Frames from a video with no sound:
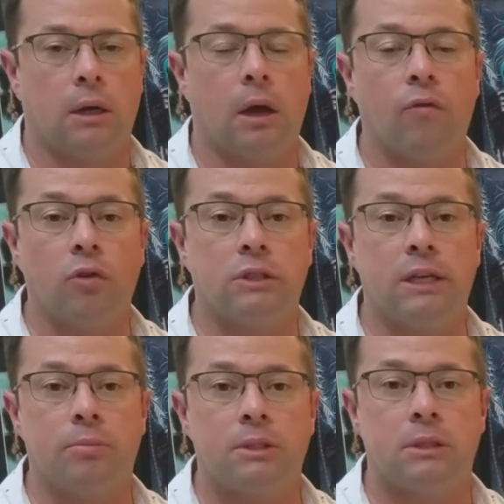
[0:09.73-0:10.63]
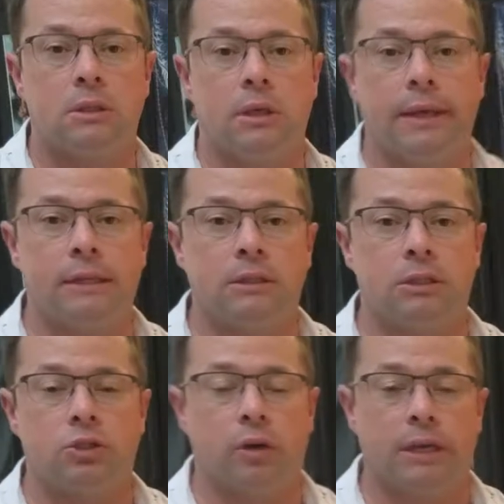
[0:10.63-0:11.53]
helpful tips,
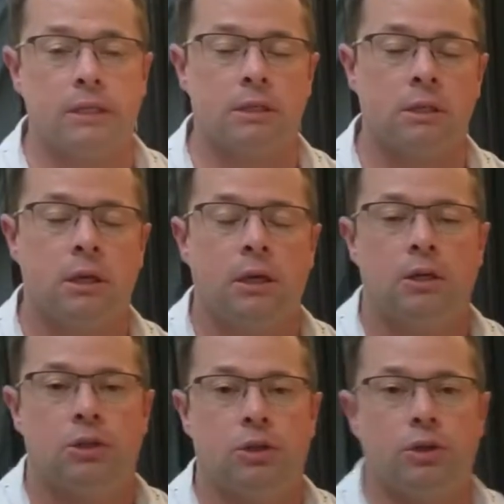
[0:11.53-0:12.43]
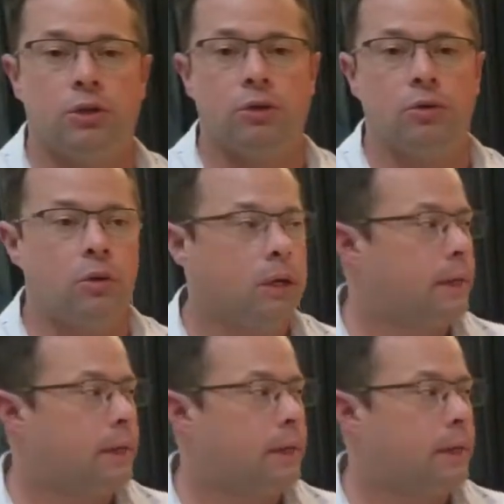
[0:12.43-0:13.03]
hints, tricks to